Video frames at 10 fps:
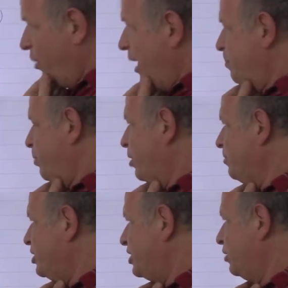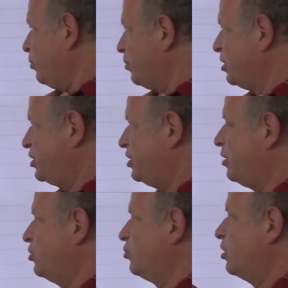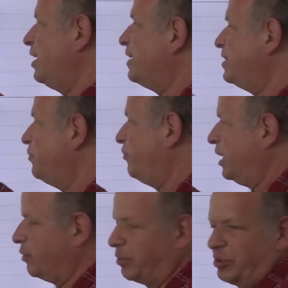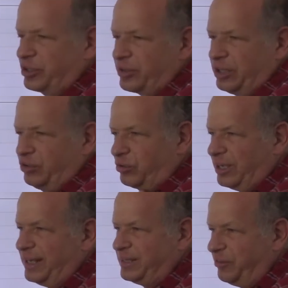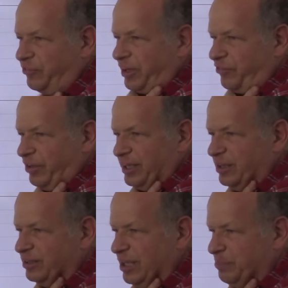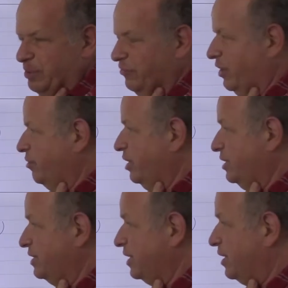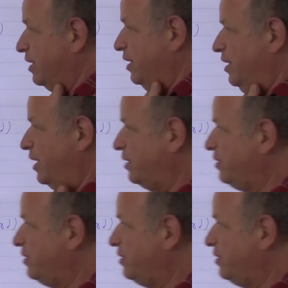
I promised that we will start to classify. We will try to classify finite type invariants, and